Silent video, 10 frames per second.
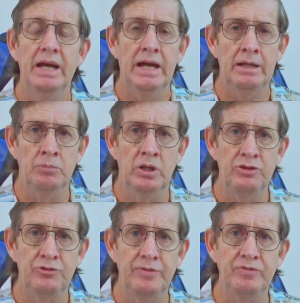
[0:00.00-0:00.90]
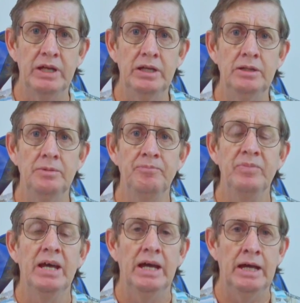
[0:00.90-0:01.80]
at minus 15,
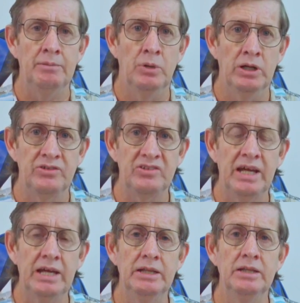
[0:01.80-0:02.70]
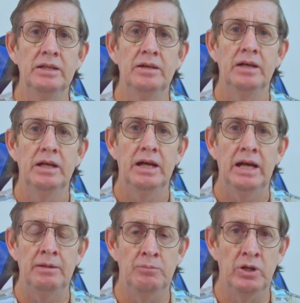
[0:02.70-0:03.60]
at minus 10,
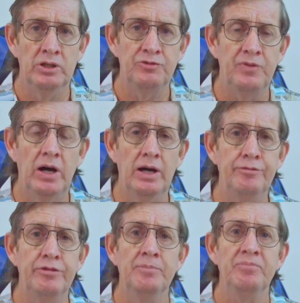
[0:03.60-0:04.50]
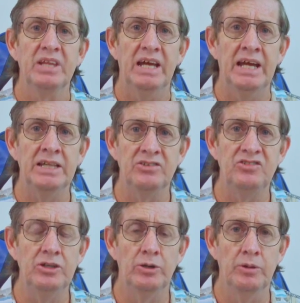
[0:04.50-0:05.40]
at minus 5, and at
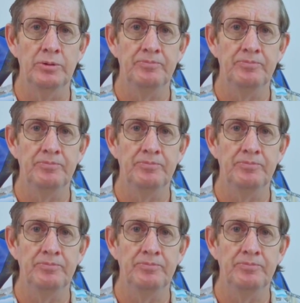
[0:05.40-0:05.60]
0.